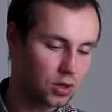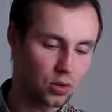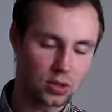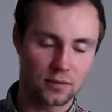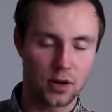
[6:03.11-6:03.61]

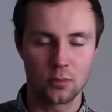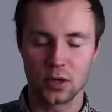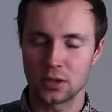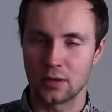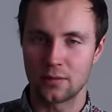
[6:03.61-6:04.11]
So it's very
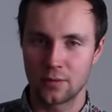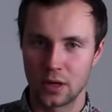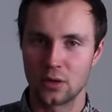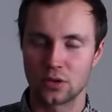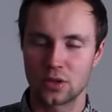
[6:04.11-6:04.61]
much a
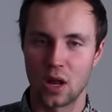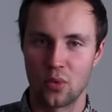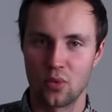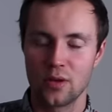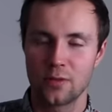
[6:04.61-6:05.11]
finger style
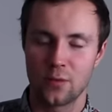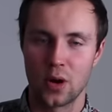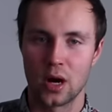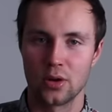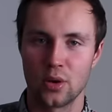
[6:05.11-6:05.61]
riff
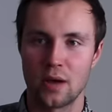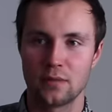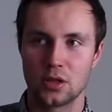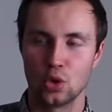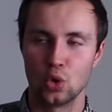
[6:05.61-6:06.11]
where you
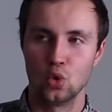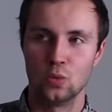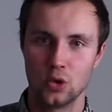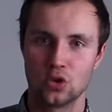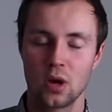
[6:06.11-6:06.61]
have
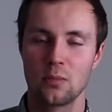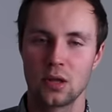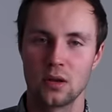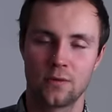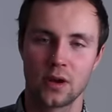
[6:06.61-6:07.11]
to use quite a
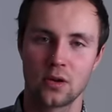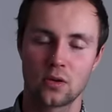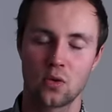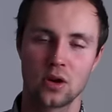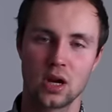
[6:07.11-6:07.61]
bit of finger
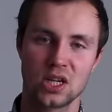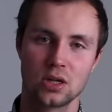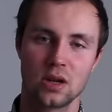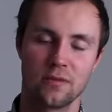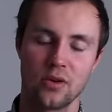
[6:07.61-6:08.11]

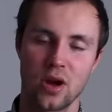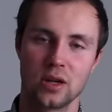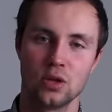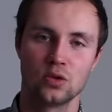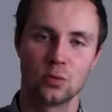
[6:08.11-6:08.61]
coordination if you're
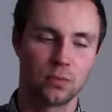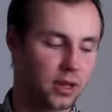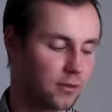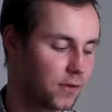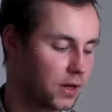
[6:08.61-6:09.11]
not used to
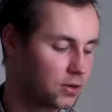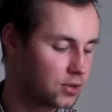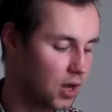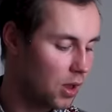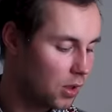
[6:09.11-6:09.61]
playing finger
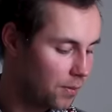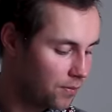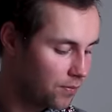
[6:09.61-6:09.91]
style.